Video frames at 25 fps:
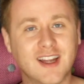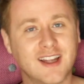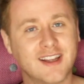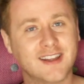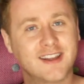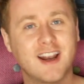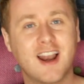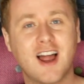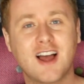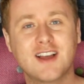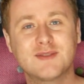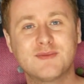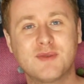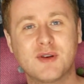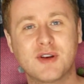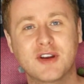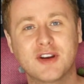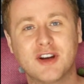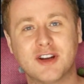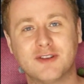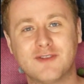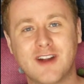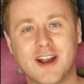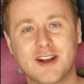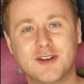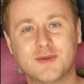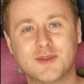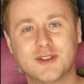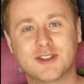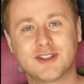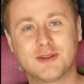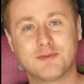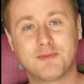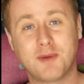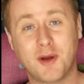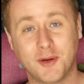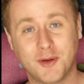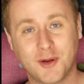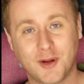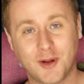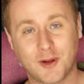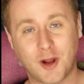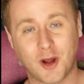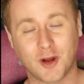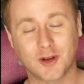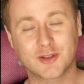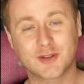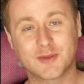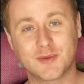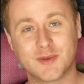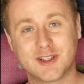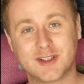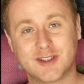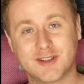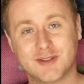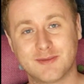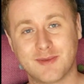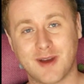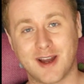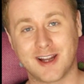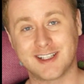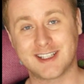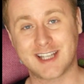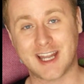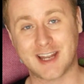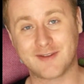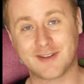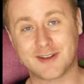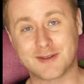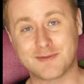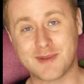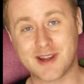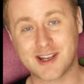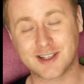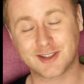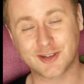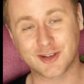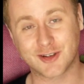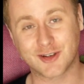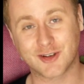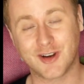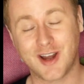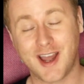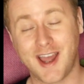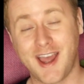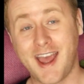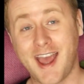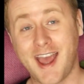And the last book I read was The Bone Clocks, which is by David Mitchell.